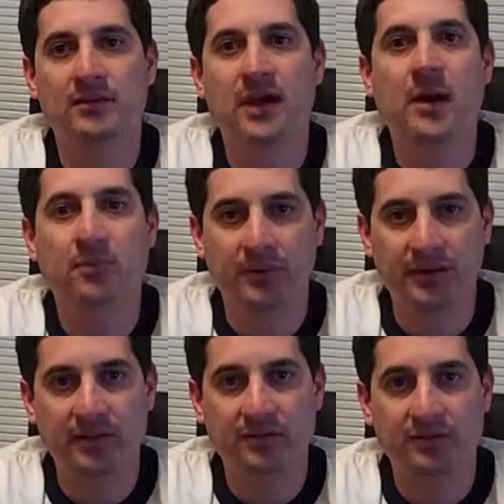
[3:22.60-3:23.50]

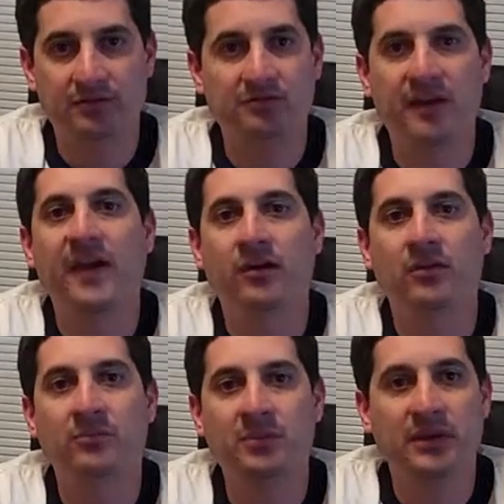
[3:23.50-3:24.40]
companies
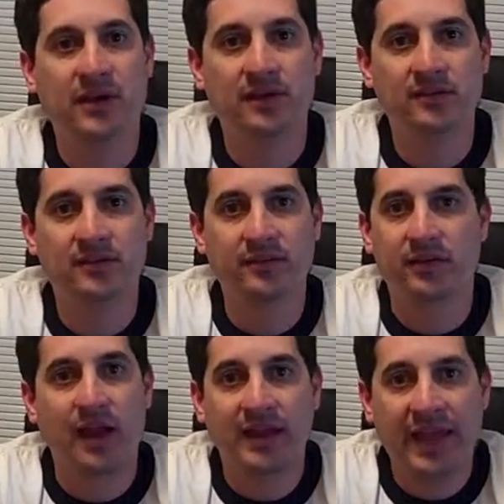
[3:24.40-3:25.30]
fail because
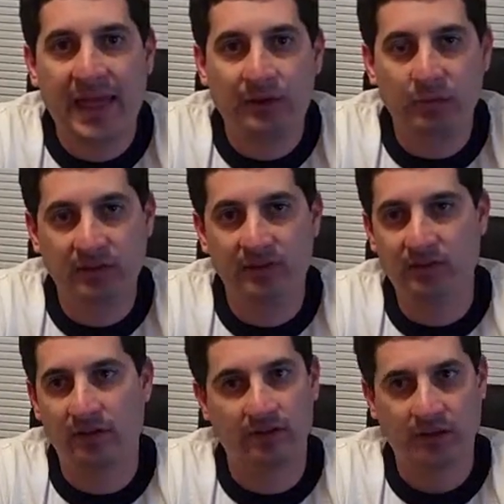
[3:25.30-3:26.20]
they're not candid with each
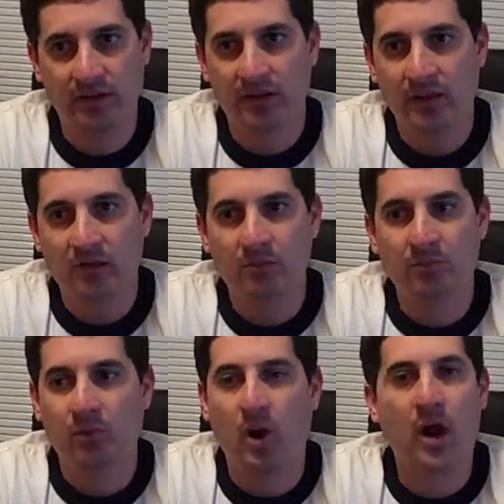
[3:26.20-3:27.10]
other.
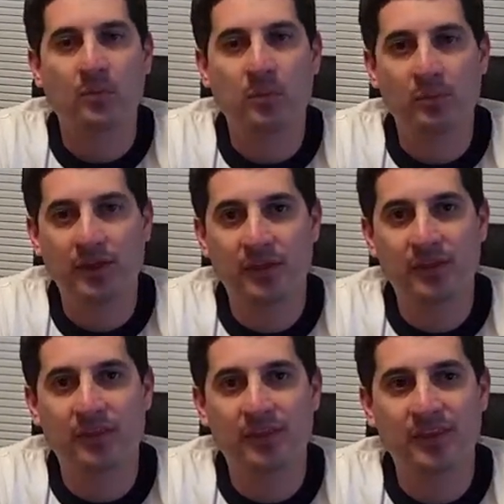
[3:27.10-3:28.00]

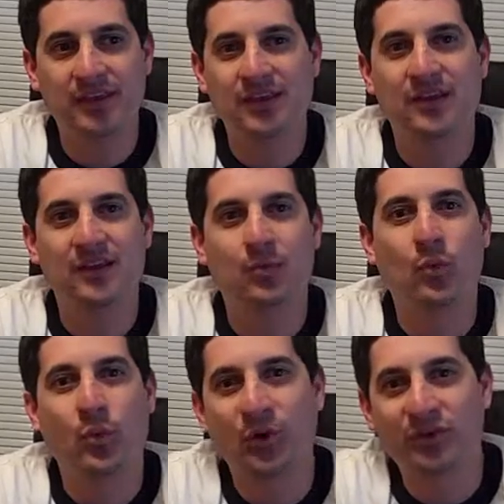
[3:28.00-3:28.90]
Probably the
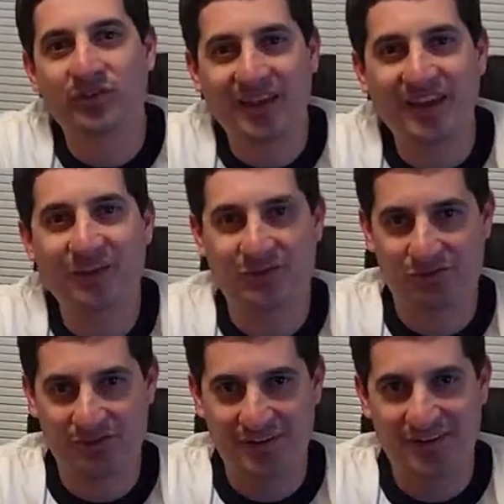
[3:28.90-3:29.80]
worst
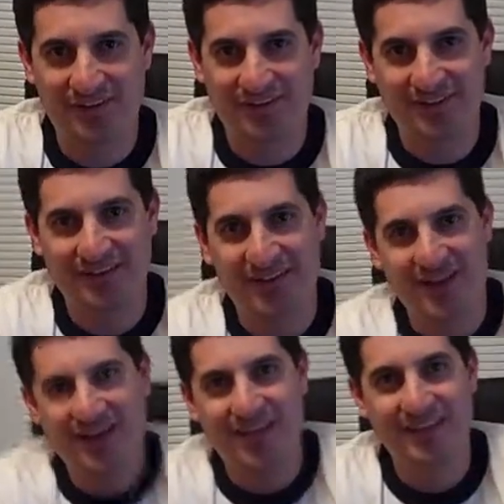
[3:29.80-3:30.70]
industry
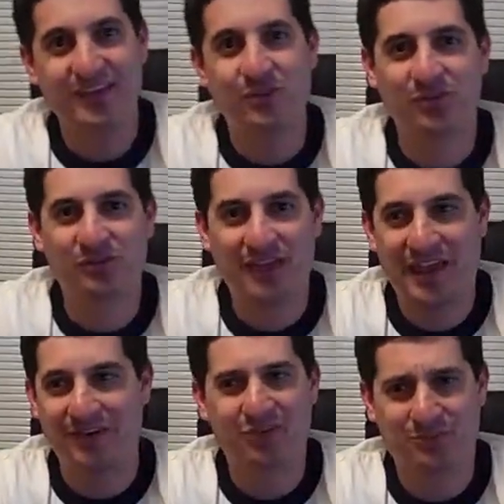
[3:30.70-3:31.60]
that uses
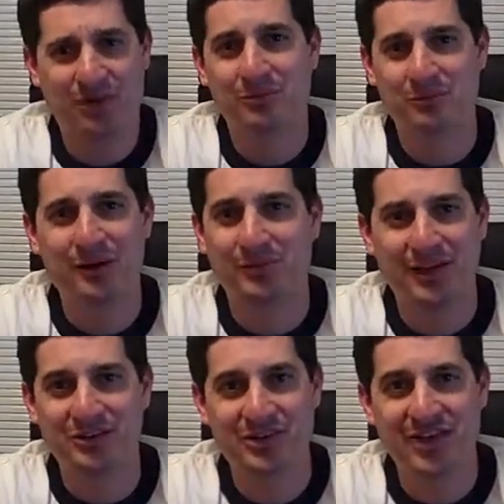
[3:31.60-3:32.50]
candor is probably public
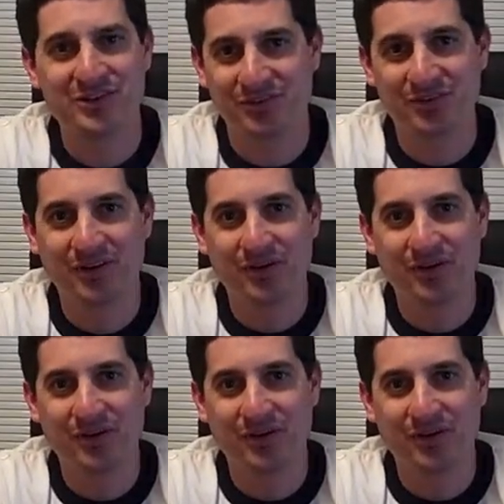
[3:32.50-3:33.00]
education,